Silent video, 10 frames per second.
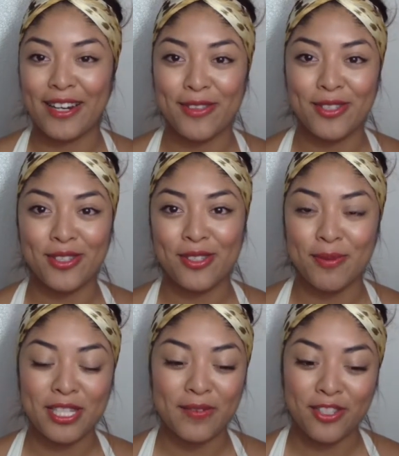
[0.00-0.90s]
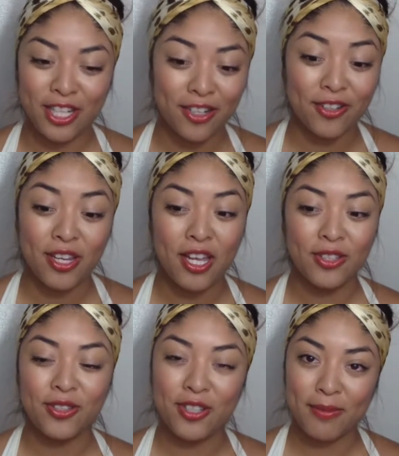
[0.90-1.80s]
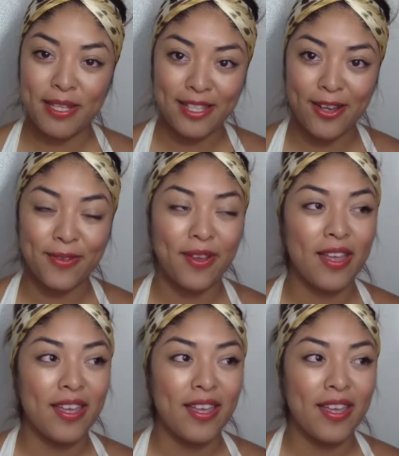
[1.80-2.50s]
I was too much of a chicken to do it myself.